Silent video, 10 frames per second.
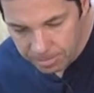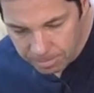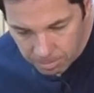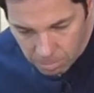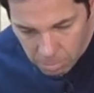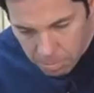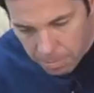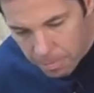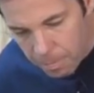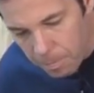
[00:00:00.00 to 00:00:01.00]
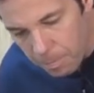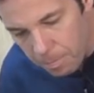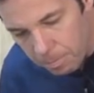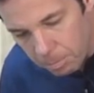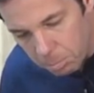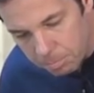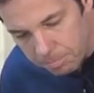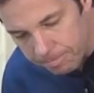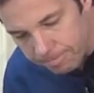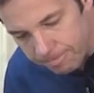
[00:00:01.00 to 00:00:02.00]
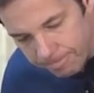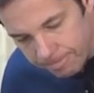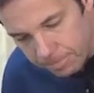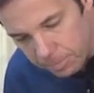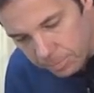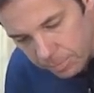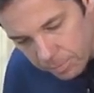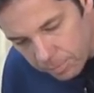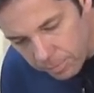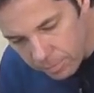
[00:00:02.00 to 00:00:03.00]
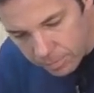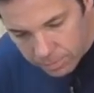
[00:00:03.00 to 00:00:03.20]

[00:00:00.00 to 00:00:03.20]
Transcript: (silence)